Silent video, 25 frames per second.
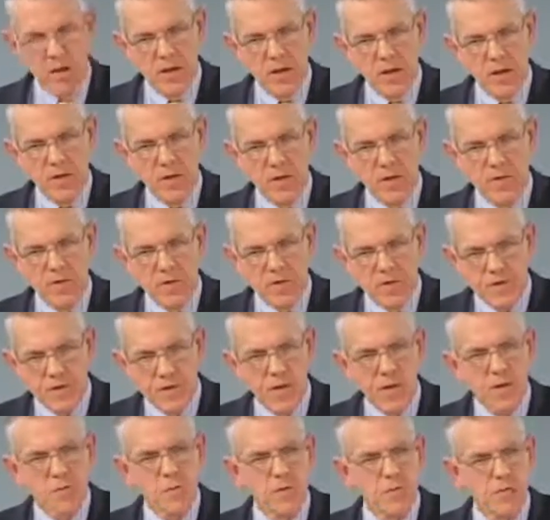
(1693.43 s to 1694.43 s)
if you
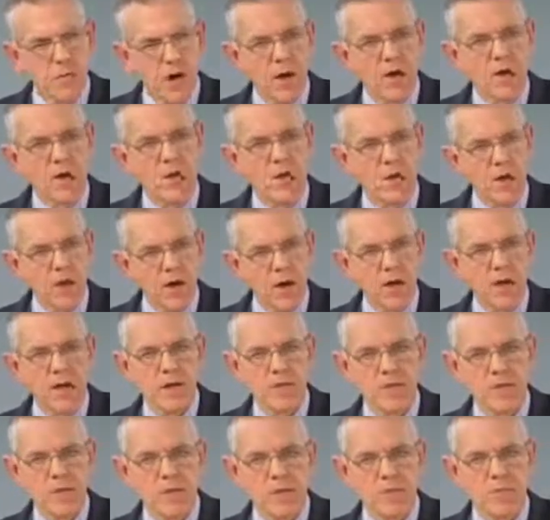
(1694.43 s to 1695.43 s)
deal with modern
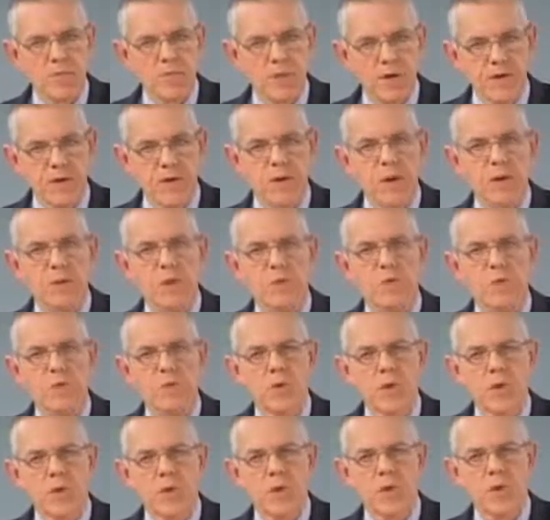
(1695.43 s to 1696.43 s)
ecology, particularly what
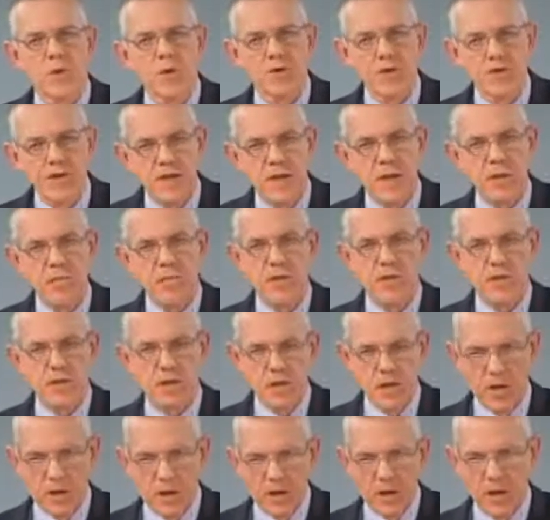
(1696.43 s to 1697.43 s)
we call deep
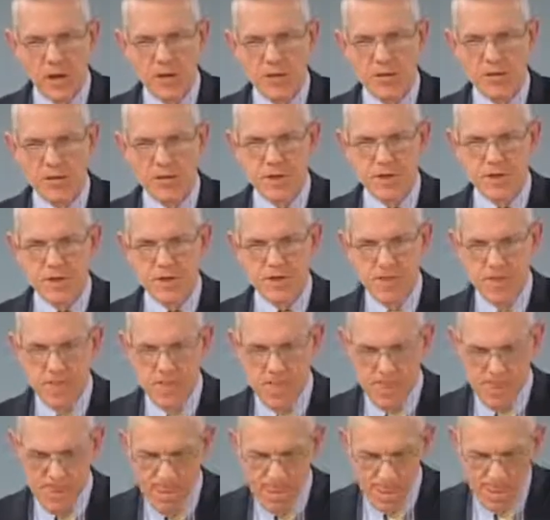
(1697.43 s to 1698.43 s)
ecology.
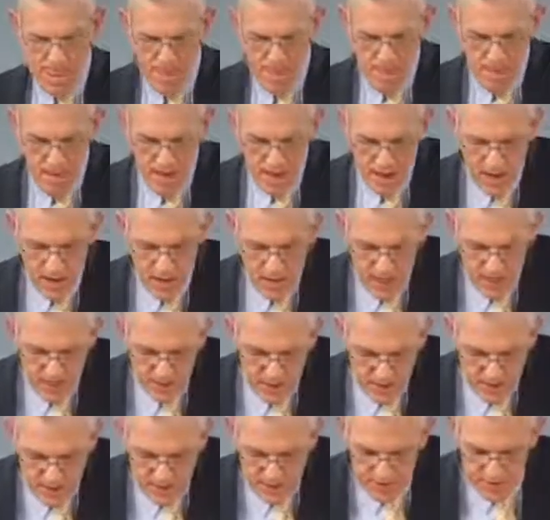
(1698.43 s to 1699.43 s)
And the,
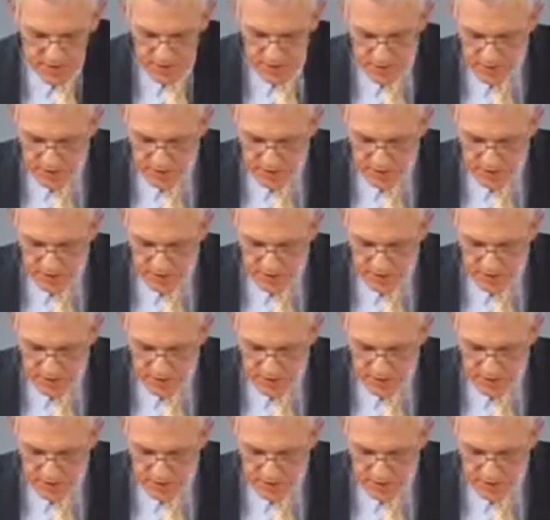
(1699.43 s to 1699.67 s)
the,